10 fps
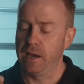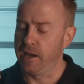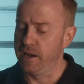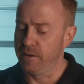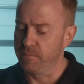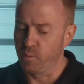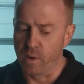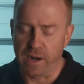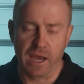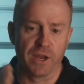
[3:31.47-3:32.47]

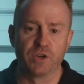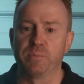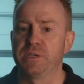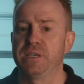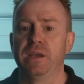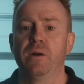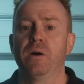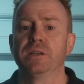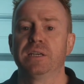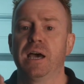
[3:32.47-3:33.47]
100%
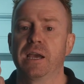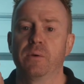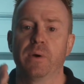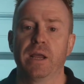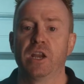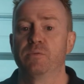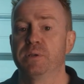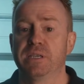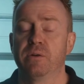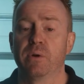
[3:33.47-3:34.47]
on target,
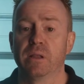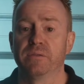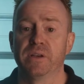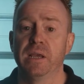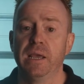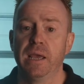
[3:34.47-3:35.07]
100% relevant.